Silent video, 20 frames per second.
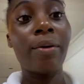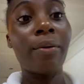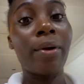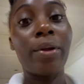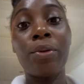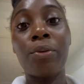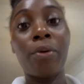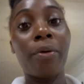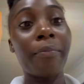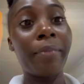when
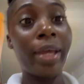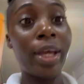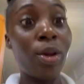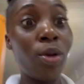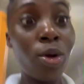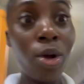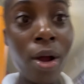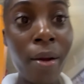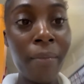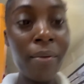on me. Look
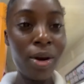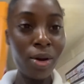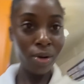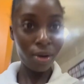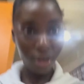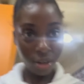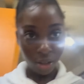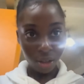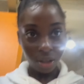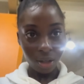how I look.
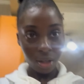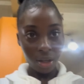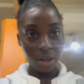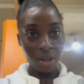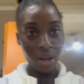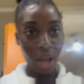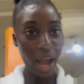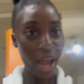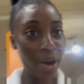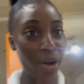
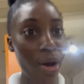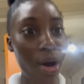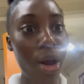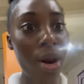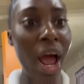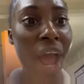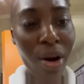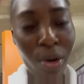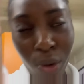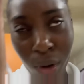
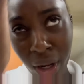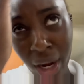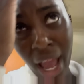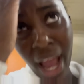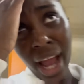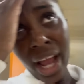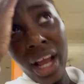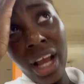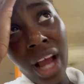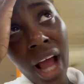I look
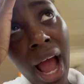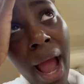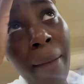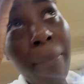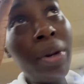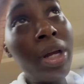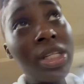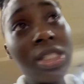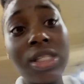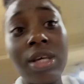like I'm
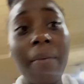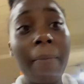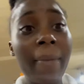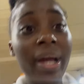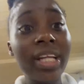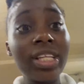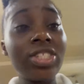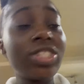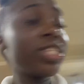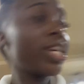not
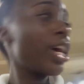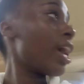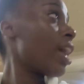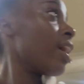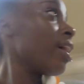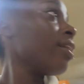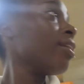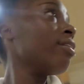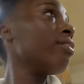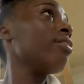somebody's
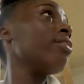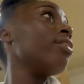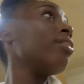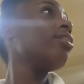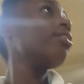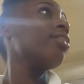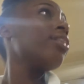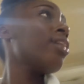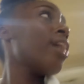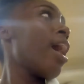child.
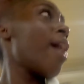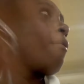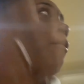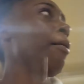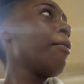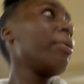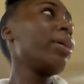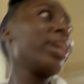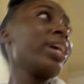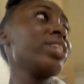And my
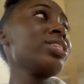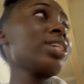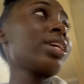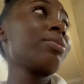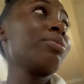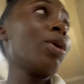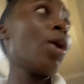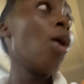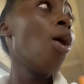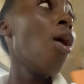mother is like,
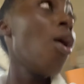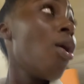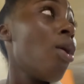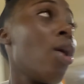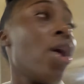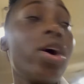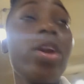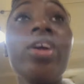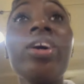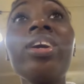oh,
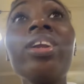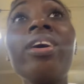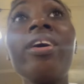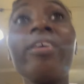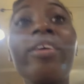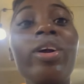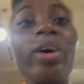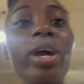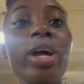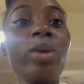look, look,
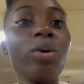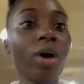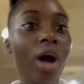look,